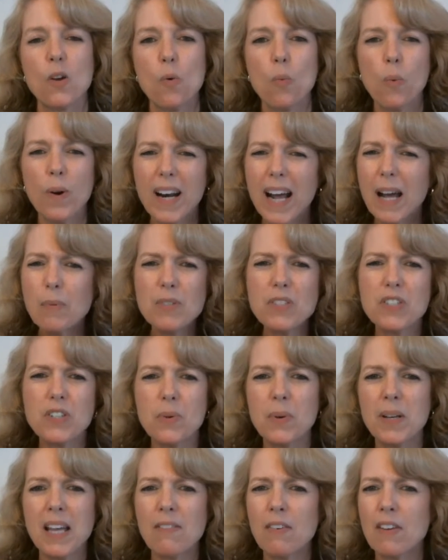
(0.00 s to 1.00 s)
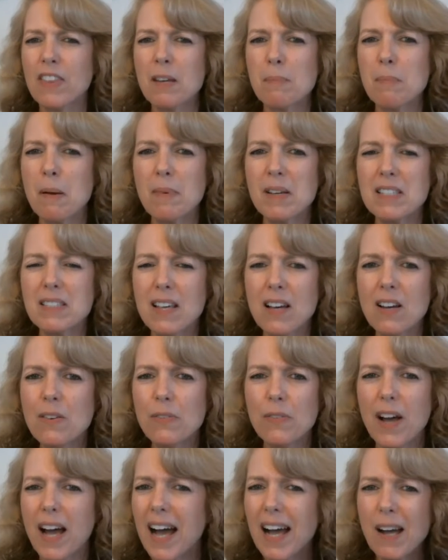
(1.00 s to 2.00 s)
When I was doing everything by
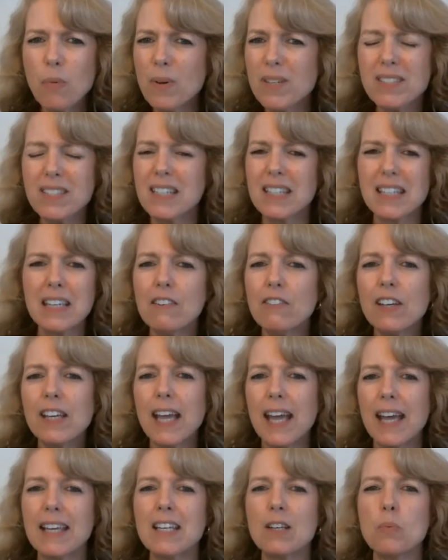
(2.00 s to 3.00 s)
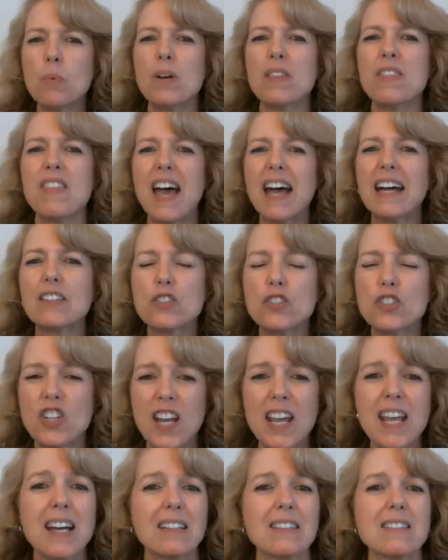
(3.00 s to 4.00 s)
myself, I wasn't giving anyone that
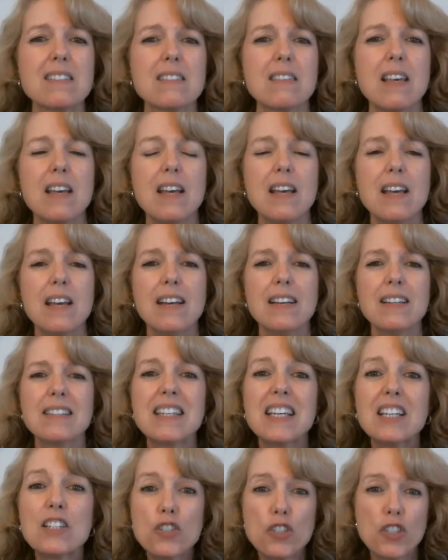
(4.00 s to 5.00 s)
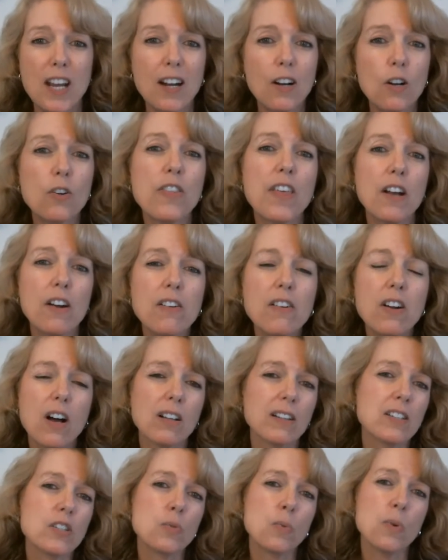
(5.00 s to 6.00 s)
chance to share their
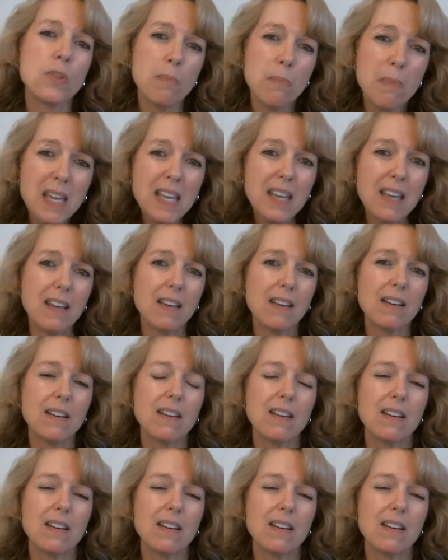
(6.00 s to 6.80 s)
knowledge with me,